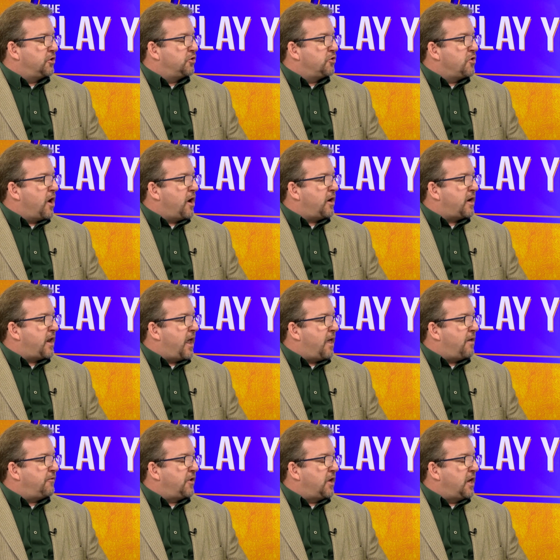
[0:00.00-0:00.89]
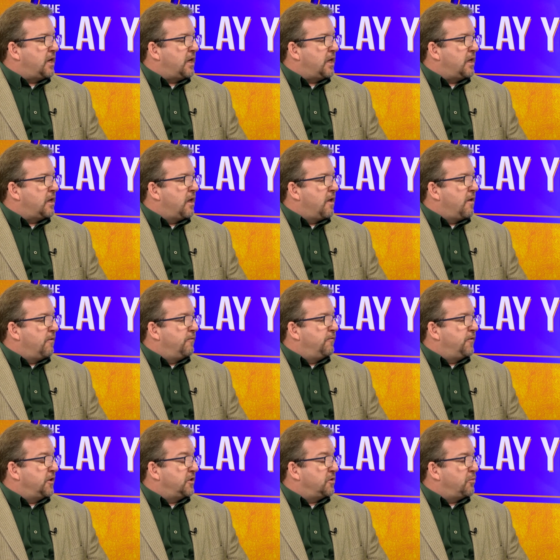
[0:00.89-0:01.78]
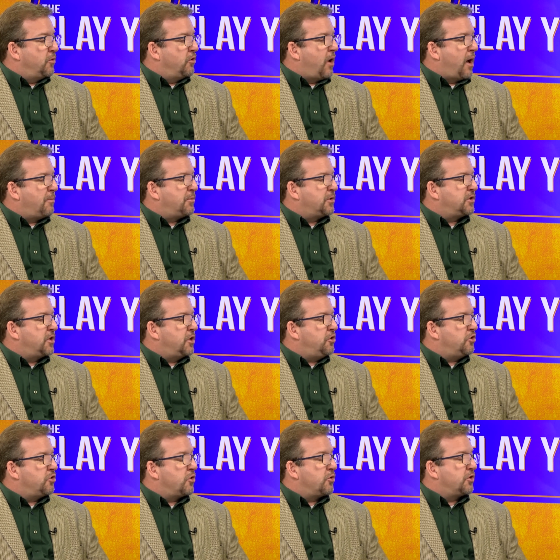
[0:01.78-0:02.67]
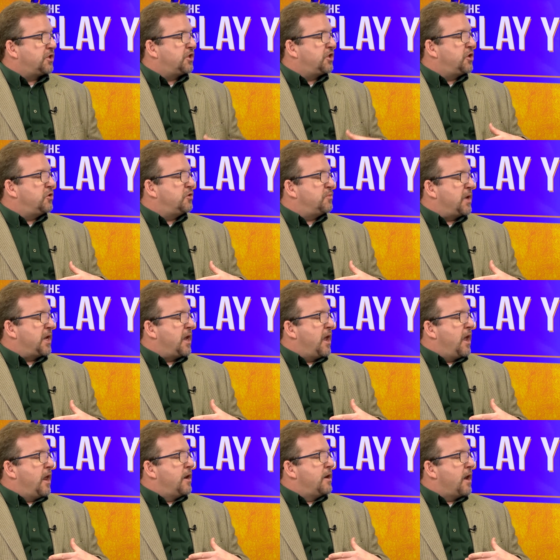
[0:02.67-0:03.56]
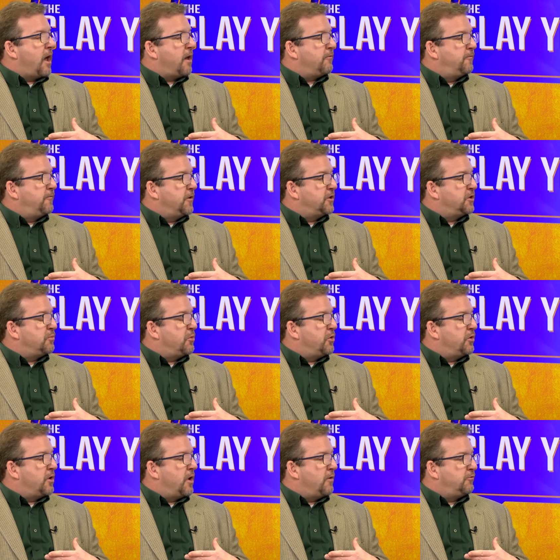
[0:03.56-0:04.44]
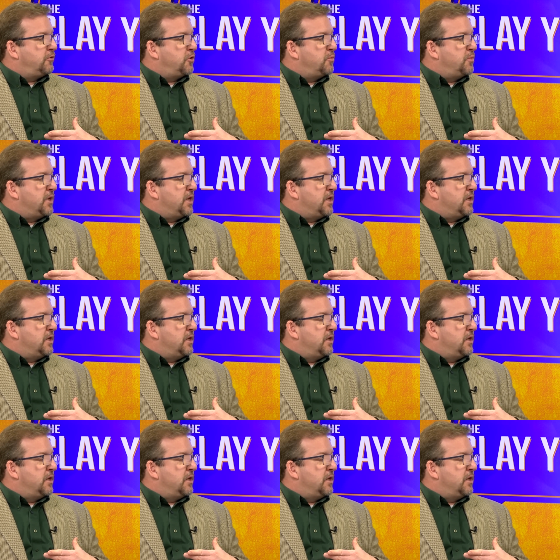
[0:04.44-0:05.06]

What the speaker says: you're not going to have any visible opposition, or excuse me, not visible enough to be,